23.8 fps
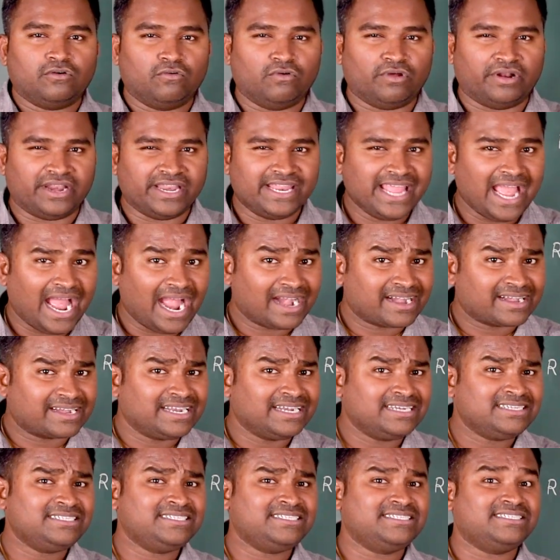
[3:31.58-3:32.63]

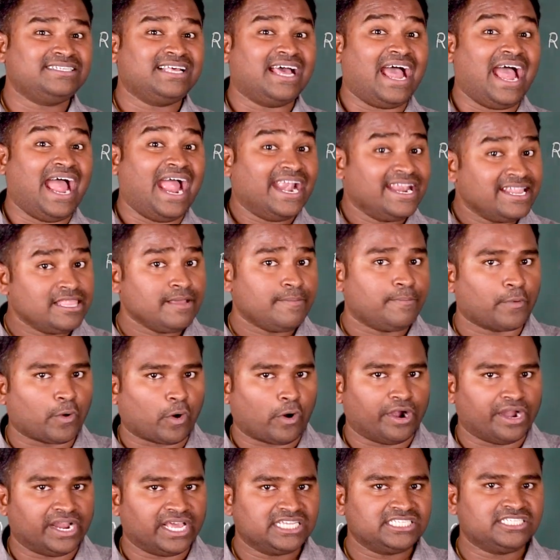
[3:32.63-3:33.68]
Reactants and the
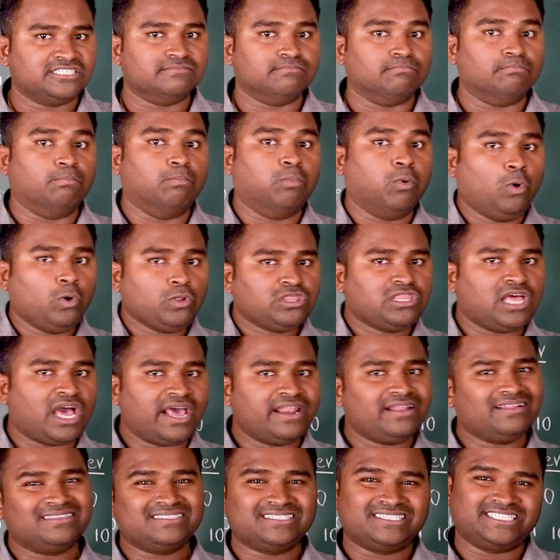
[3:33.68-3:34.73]
products both
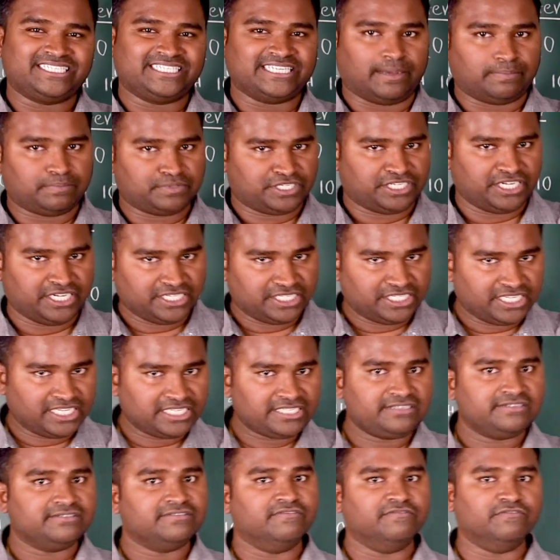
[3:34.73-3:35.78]
are substances